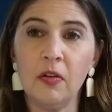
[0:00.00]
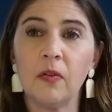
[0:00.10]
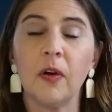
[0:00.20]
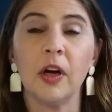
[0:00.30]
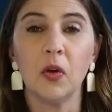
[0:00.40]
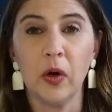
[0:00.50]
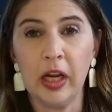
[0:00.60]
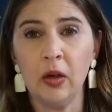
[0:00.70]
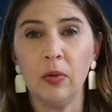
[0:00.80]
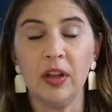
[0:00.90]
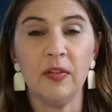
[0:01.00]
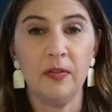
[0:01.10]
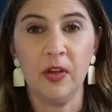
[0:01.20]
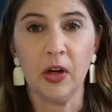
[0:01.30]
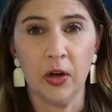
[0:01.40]
for agreeing with
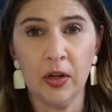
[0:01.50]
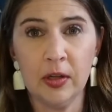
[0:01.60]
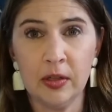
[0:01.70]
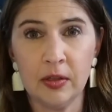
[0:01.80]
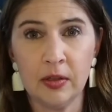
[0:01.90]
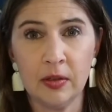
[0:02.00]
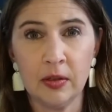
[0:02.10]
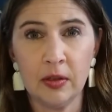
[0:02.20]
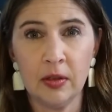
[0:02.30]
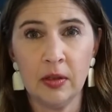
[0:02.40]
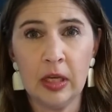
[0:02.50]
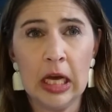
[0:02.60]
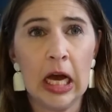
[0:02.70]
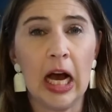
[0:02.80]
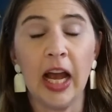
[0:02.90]
fear.
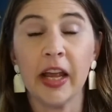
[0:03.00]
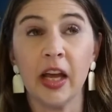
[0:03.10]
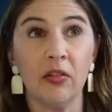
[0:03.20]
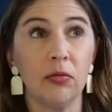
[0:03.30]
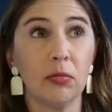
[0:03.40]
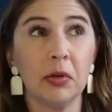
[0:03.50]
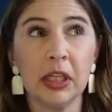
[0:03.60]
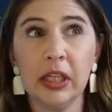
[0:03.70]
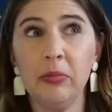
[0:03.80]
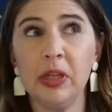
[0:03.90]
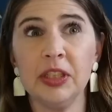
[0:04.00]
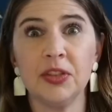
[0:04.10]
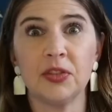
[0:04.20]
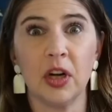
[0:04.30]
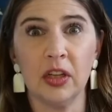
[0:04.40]
I have really been
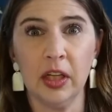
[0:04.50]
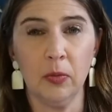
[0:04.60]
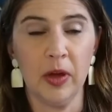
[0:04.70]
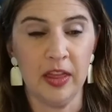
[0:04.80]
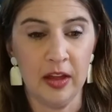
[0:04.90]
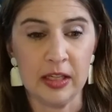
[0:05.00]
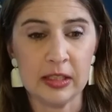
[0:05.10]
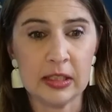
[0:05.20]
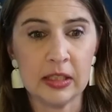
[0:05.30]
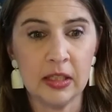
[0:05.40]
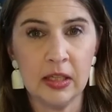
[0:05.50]
struggling with this.